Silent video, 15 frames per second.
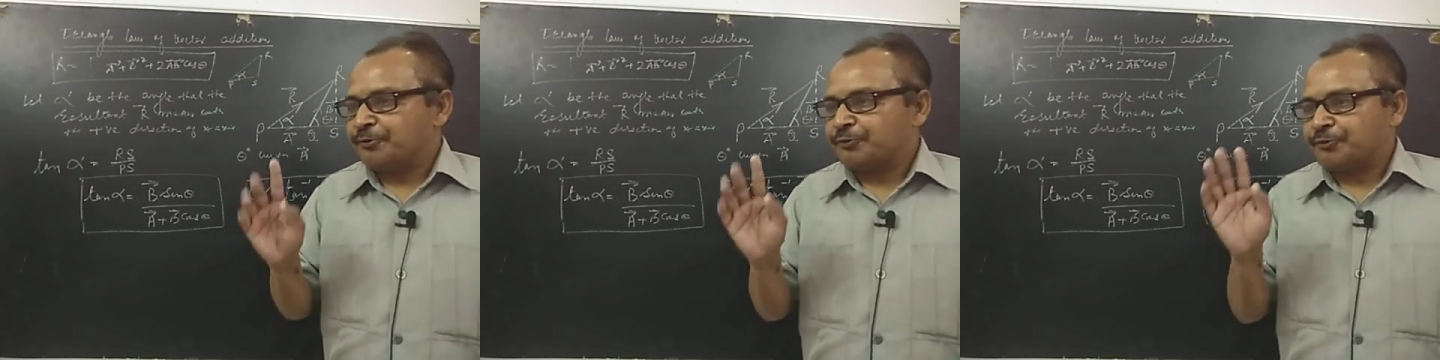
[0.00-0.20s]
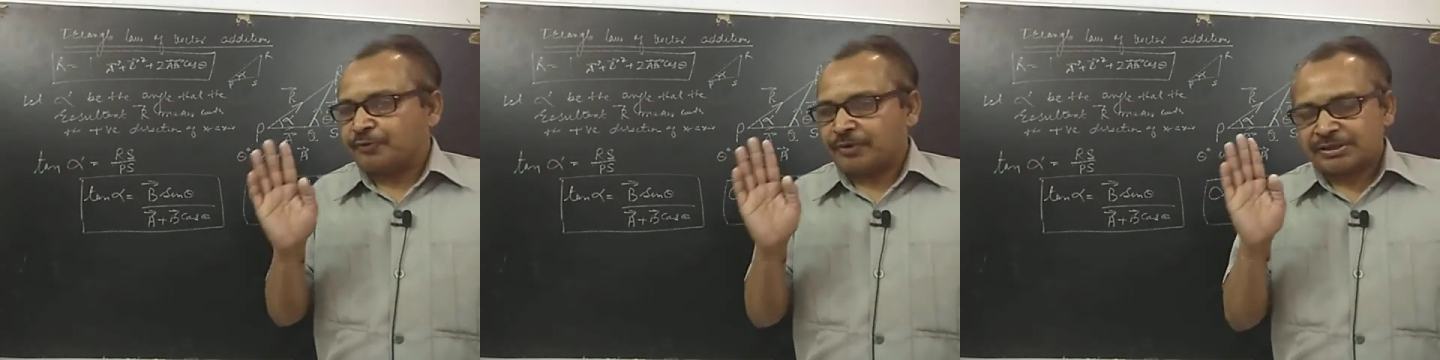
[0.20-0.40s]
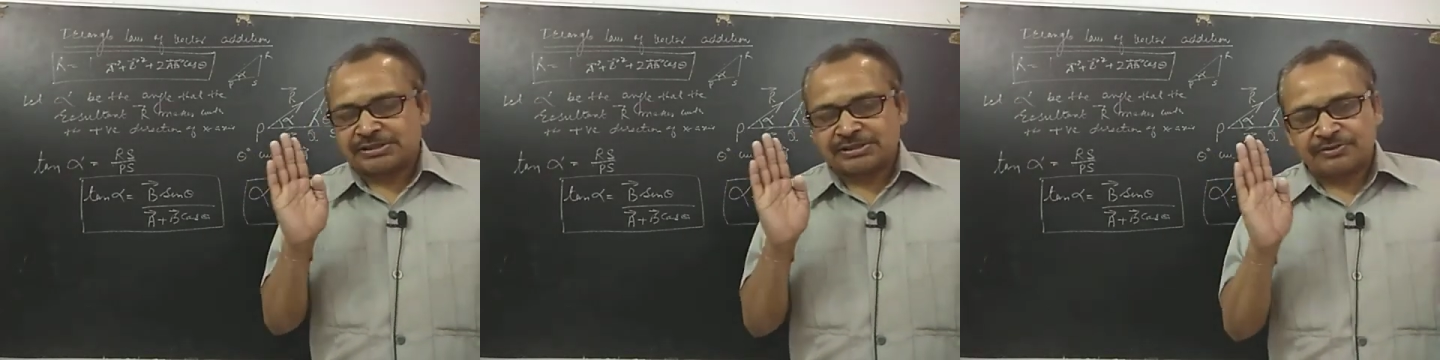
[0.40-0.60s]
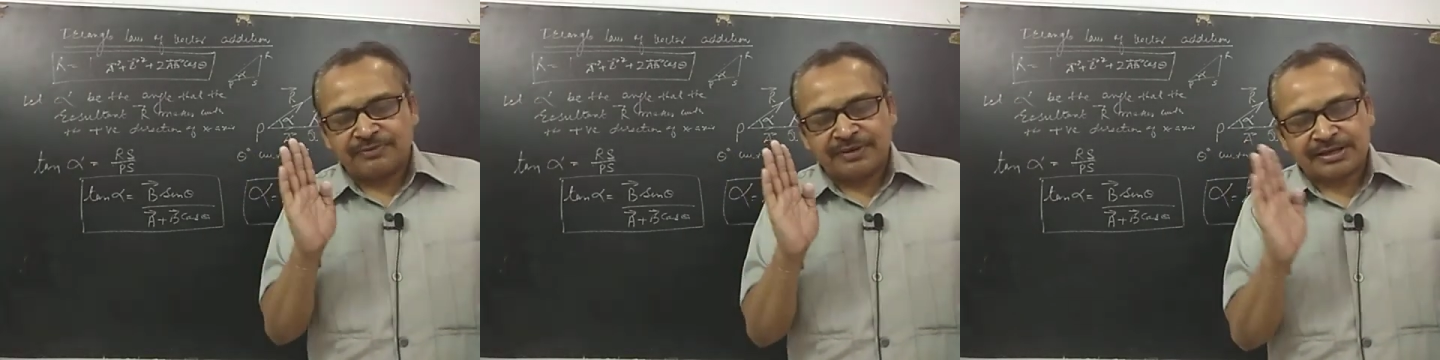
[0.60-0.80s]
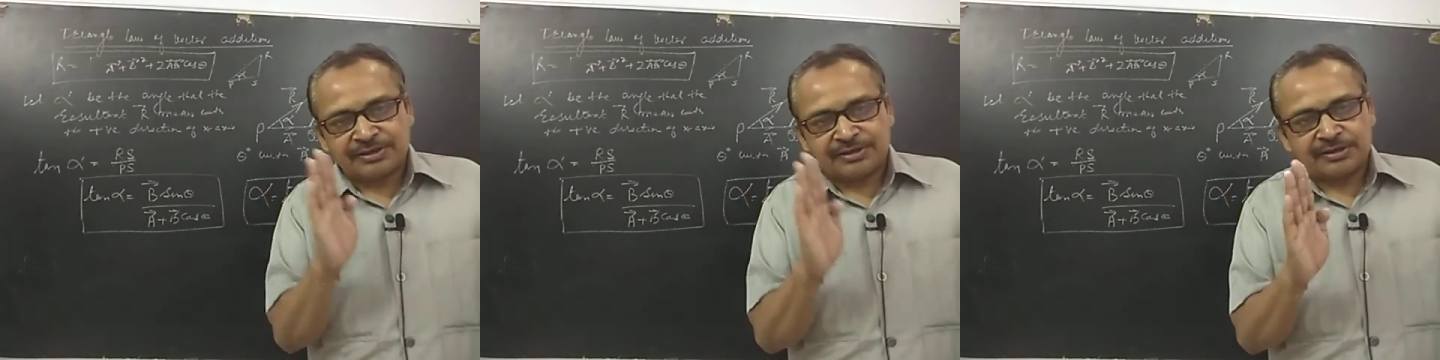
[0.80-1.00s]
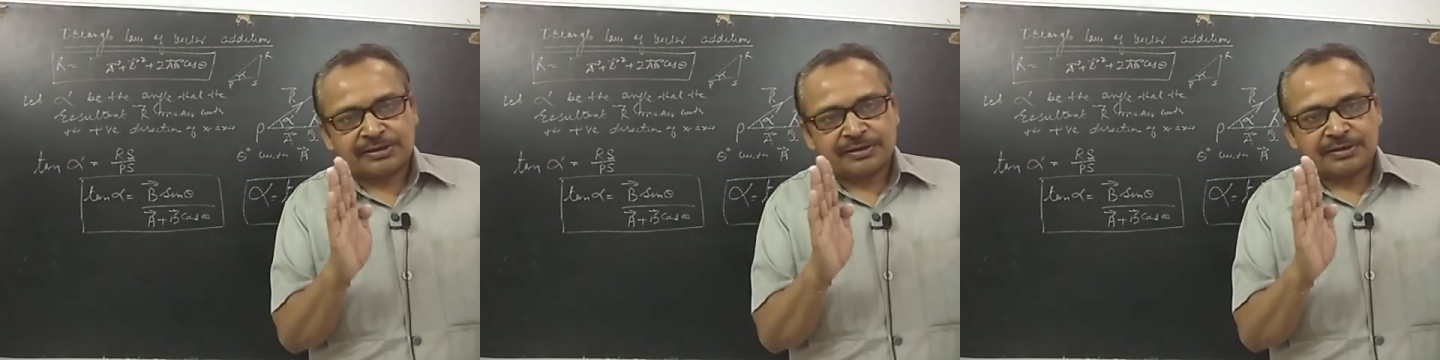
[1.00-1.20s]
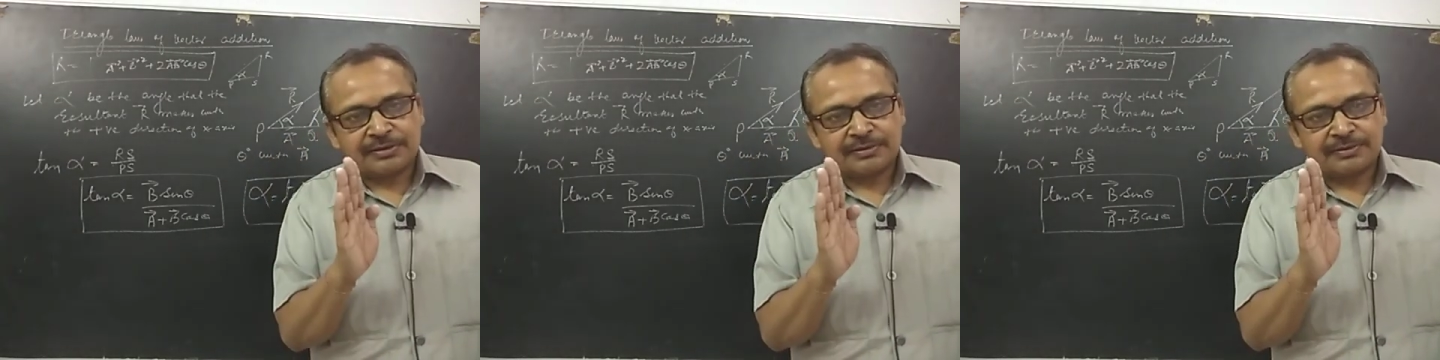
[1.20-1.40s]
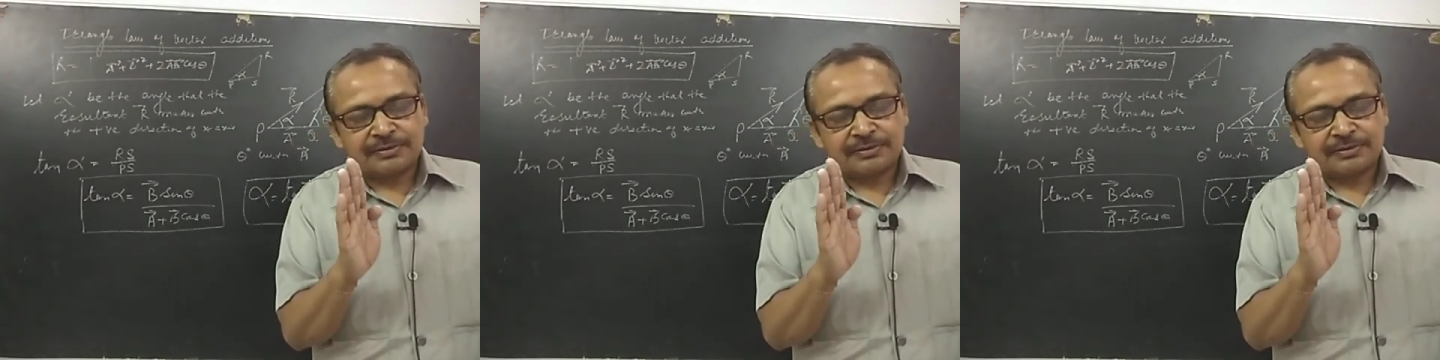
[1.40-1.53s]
first vector